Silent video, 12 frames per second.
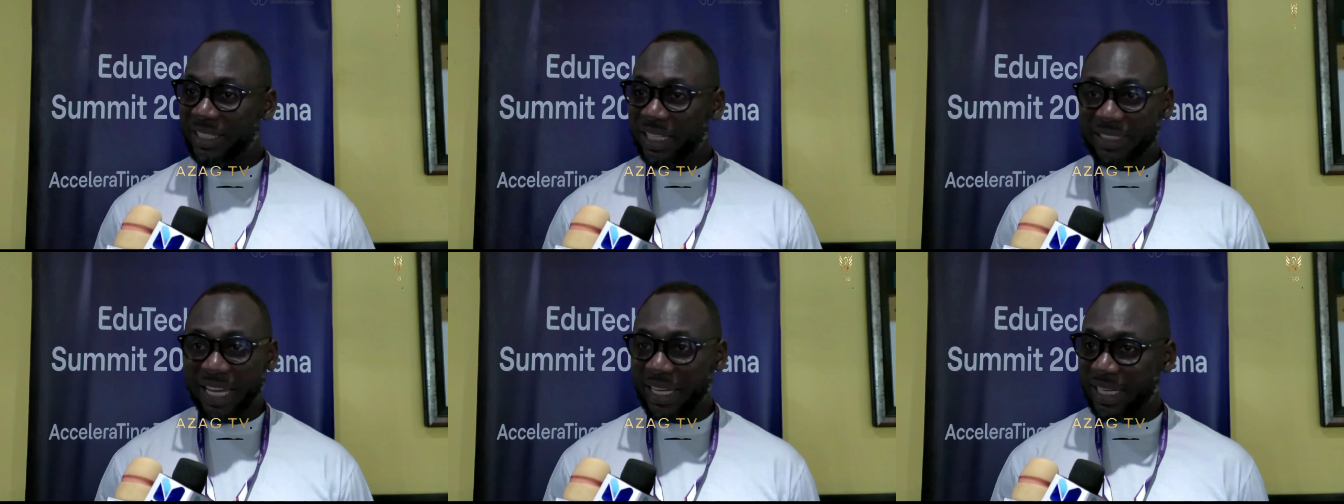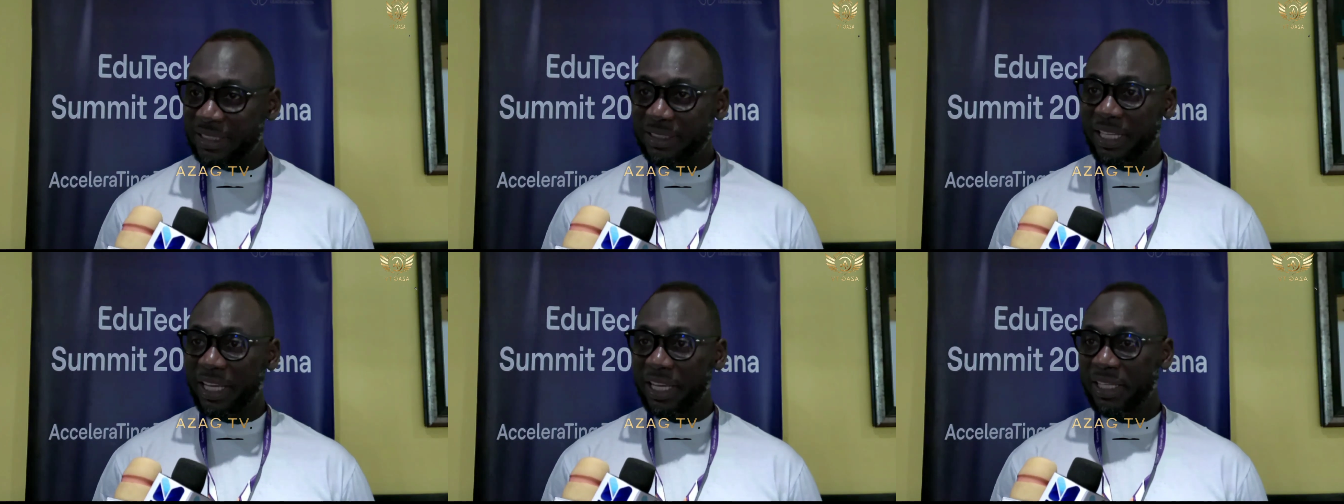data
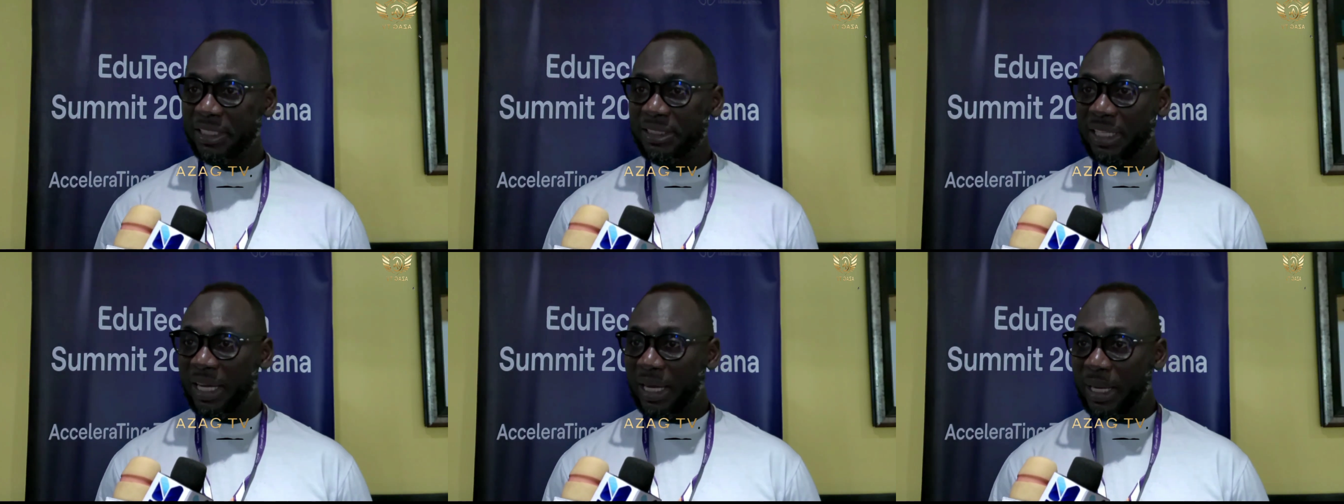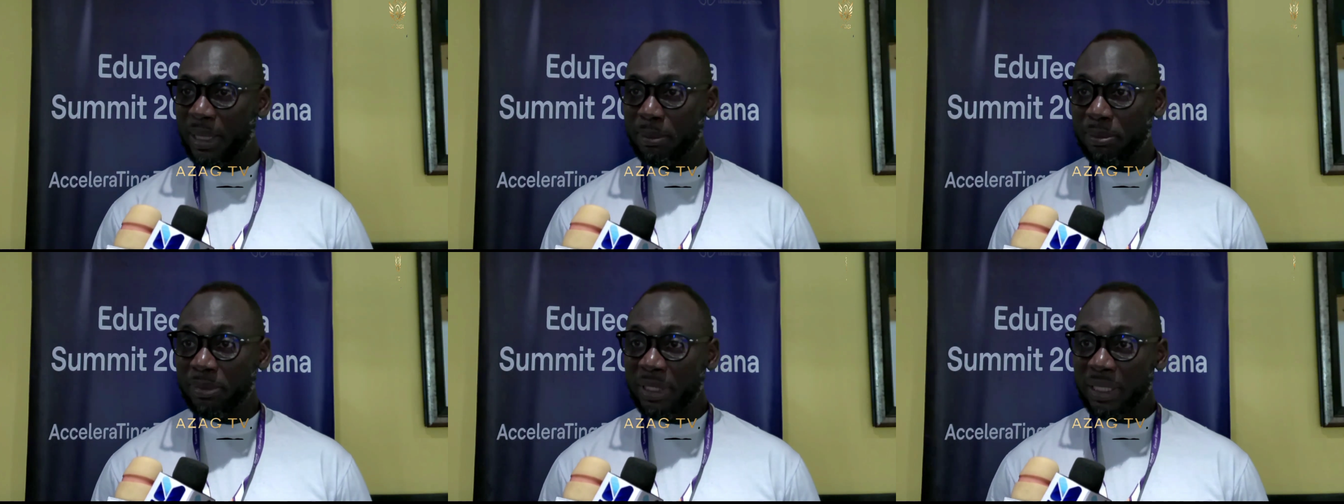analytics,
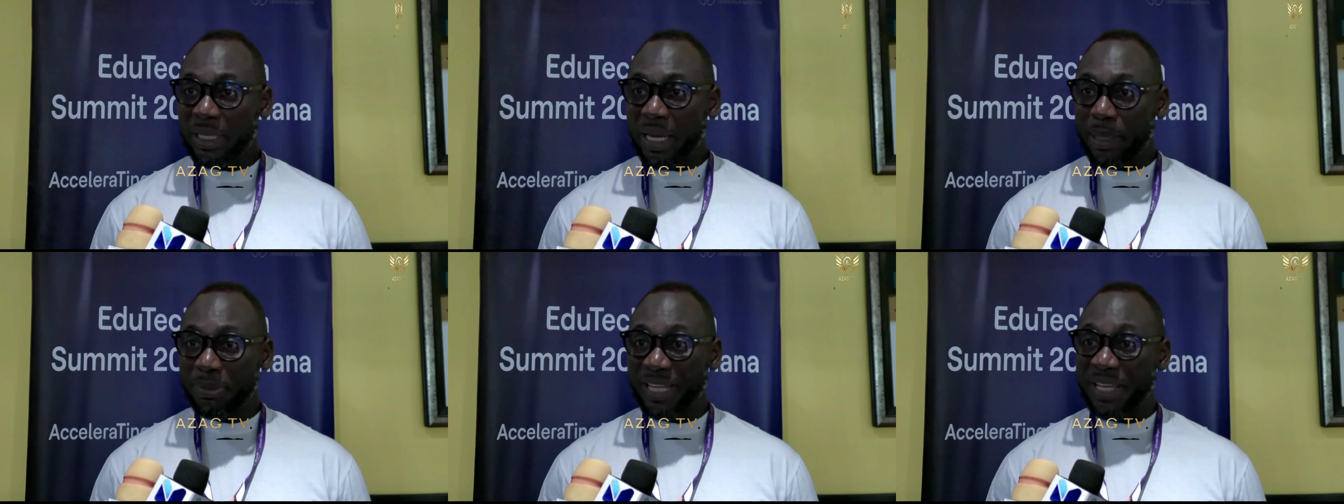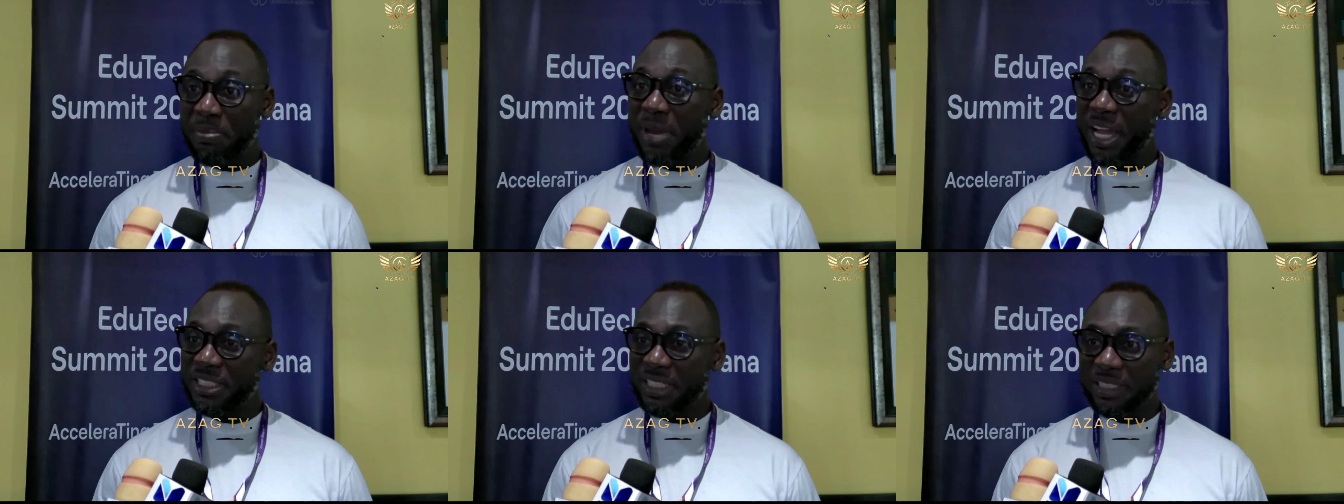um, um, the
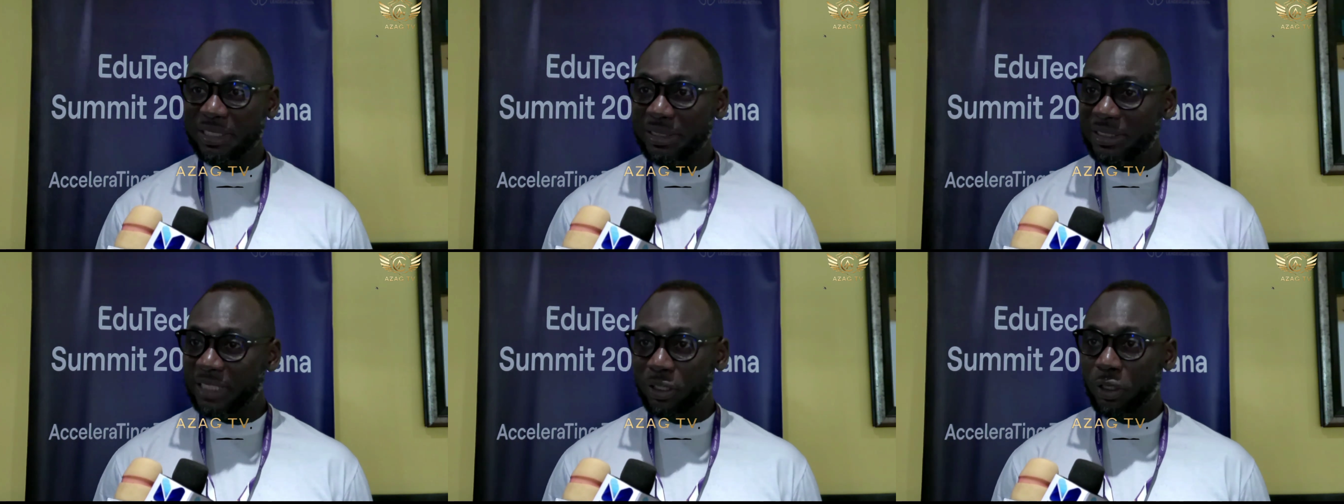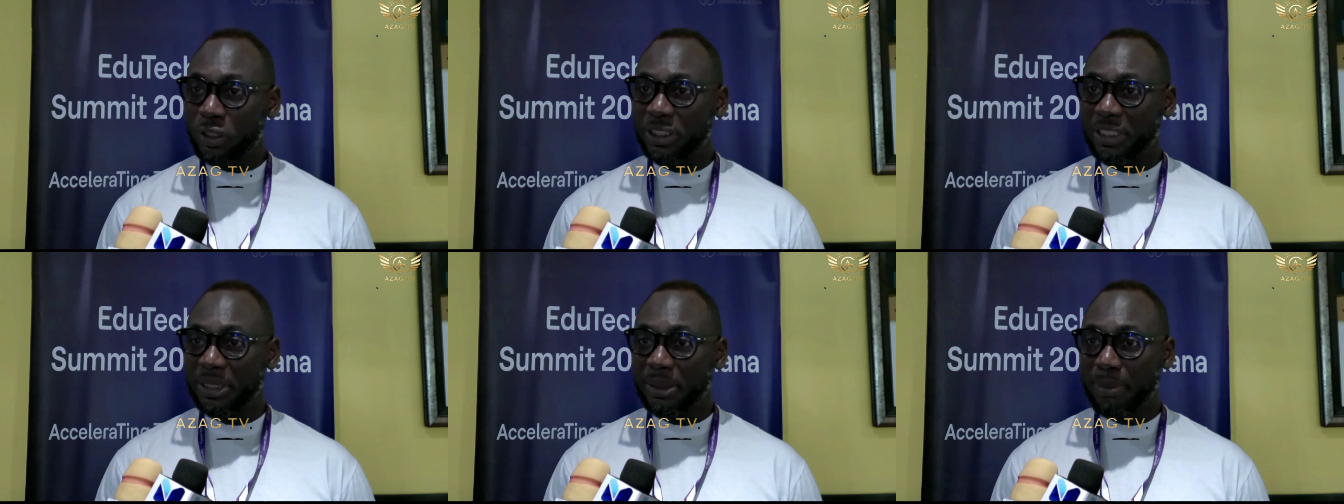emerging
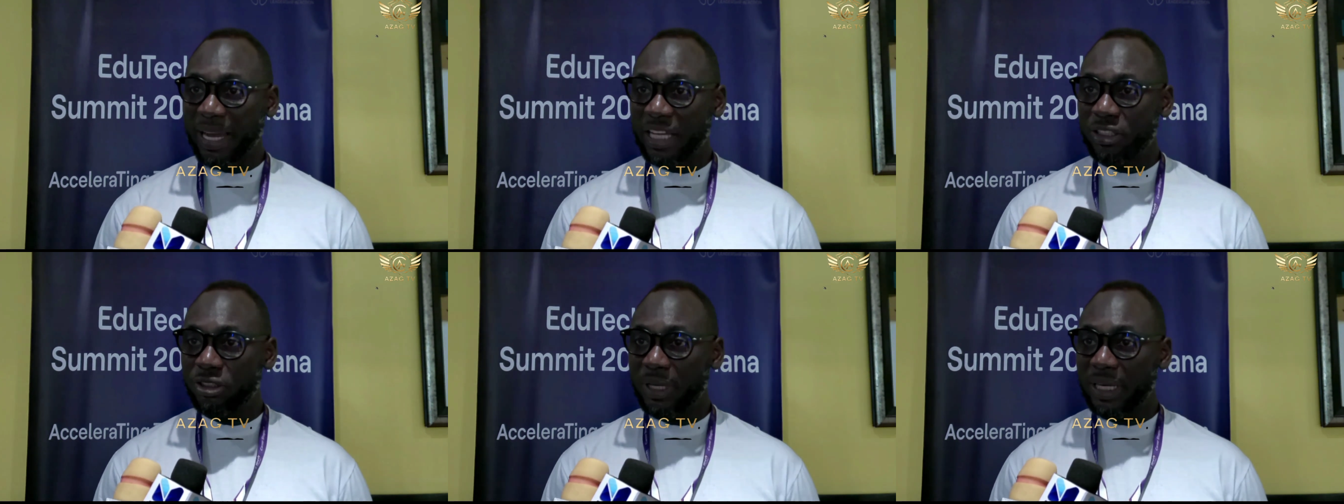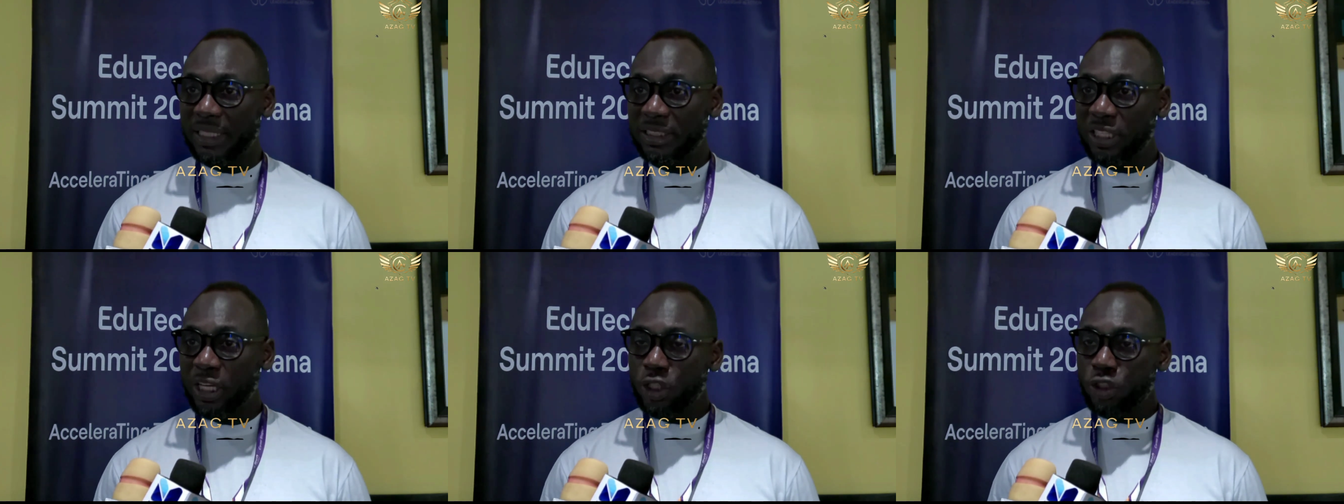technology market trends.